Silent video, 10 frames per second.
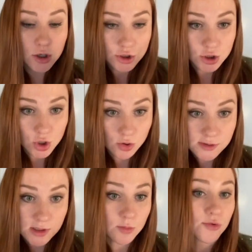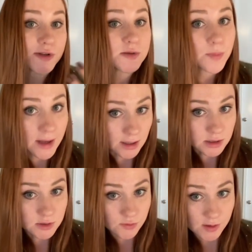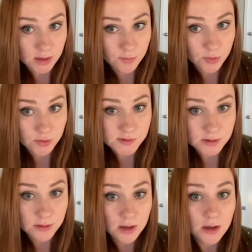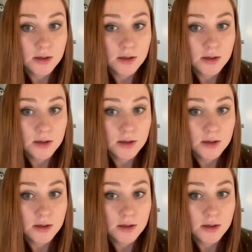show some respect to that person.